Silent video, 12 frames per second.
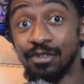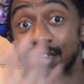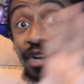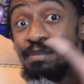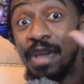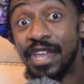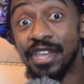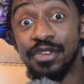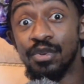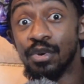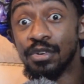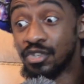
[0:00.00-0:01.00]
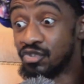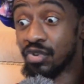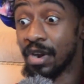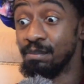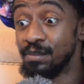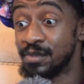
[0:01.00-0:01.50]
to make your
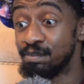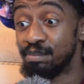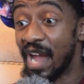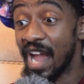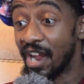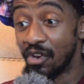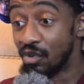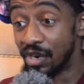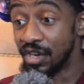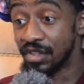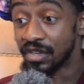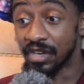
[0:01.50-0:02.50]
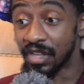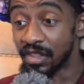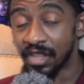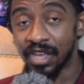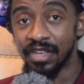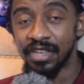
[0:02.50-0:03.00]
drums bang or anything
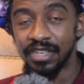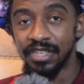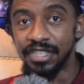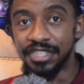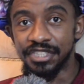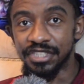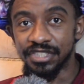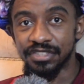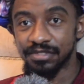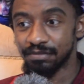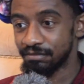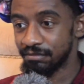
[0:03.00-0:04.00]
like that. It's just,